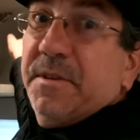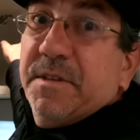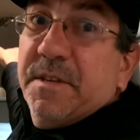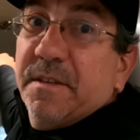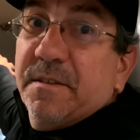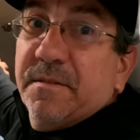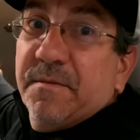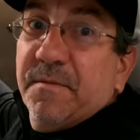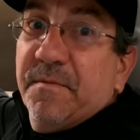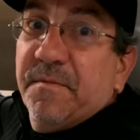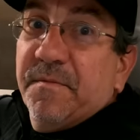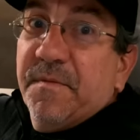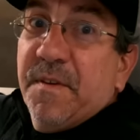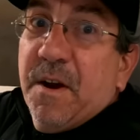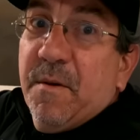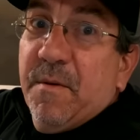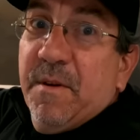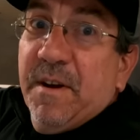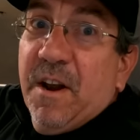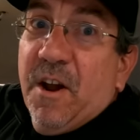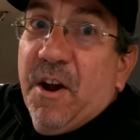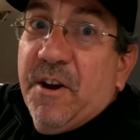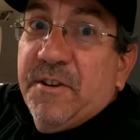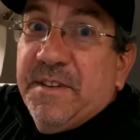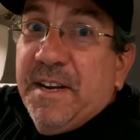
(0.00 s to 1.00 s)
which is
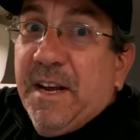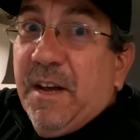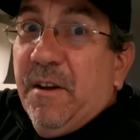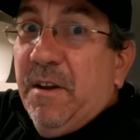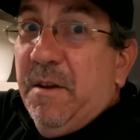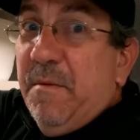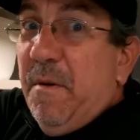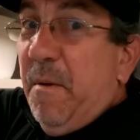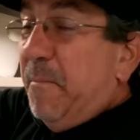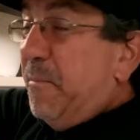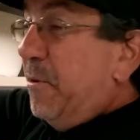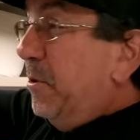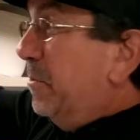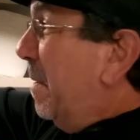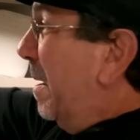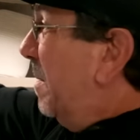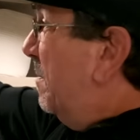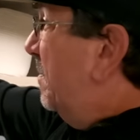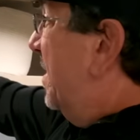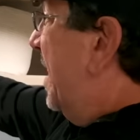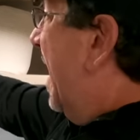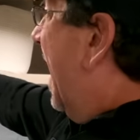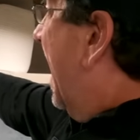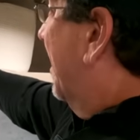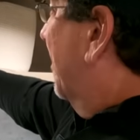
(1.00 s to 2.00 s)
very large. I could even put my
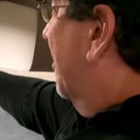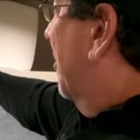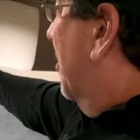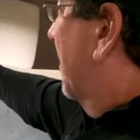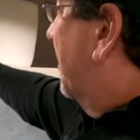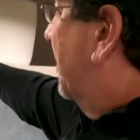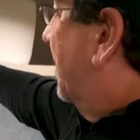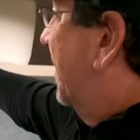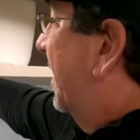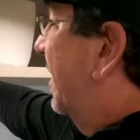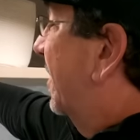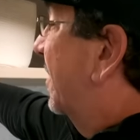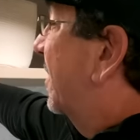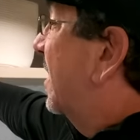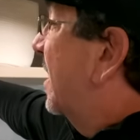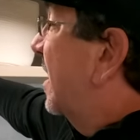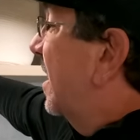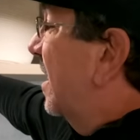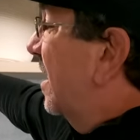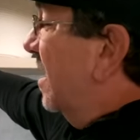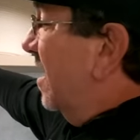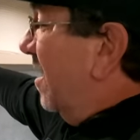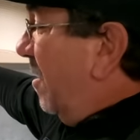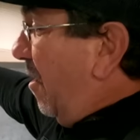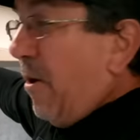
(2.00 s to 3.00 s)
piano up there.
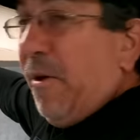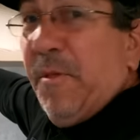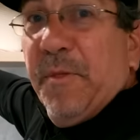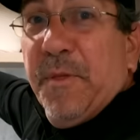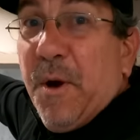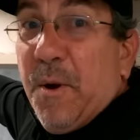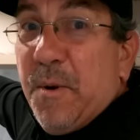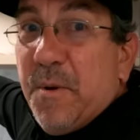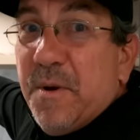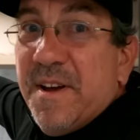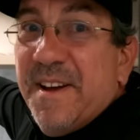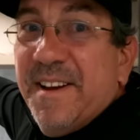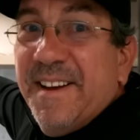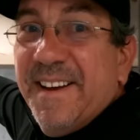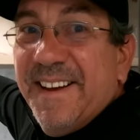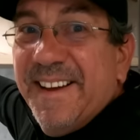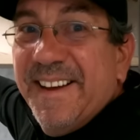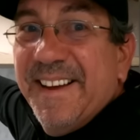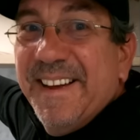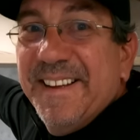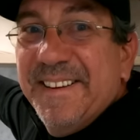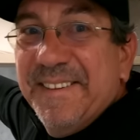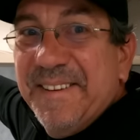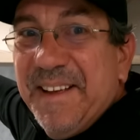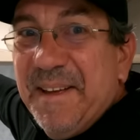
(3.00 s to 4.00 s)
Although
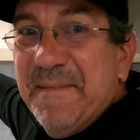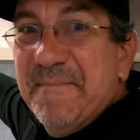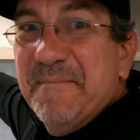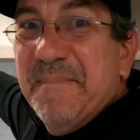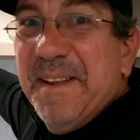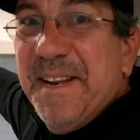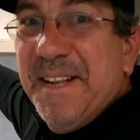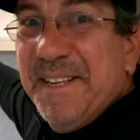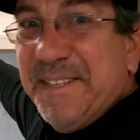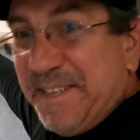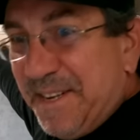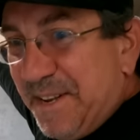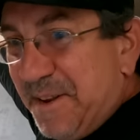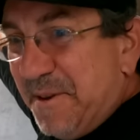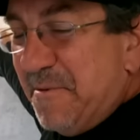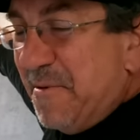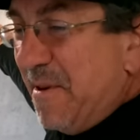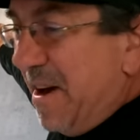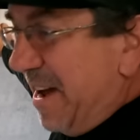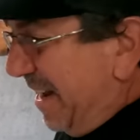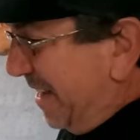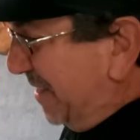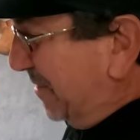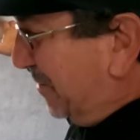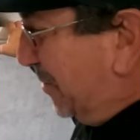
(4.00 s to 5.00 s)
in Minitini
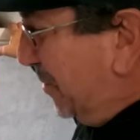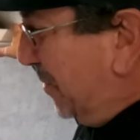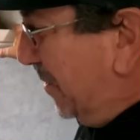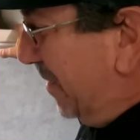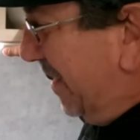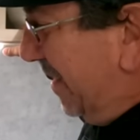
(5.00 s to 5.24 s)
1 and 2,